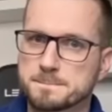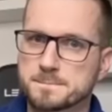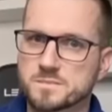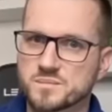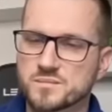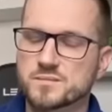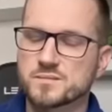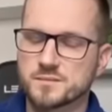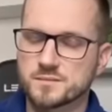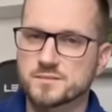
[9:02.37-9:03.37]

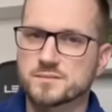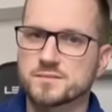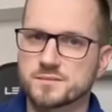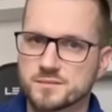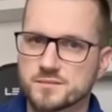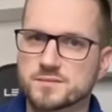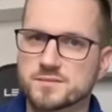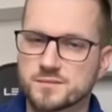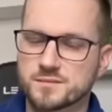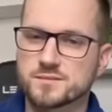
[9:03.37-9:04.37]

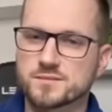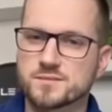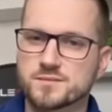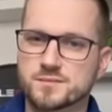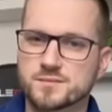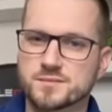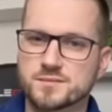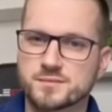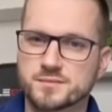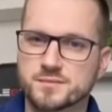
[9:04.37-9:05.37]

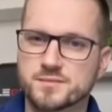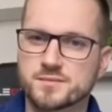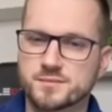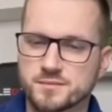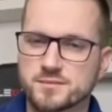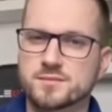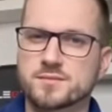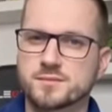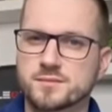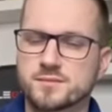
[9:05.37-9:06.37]

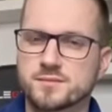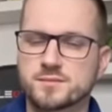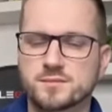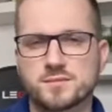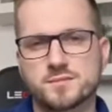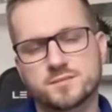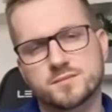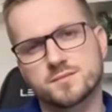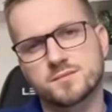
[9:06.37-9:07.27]
[no speech]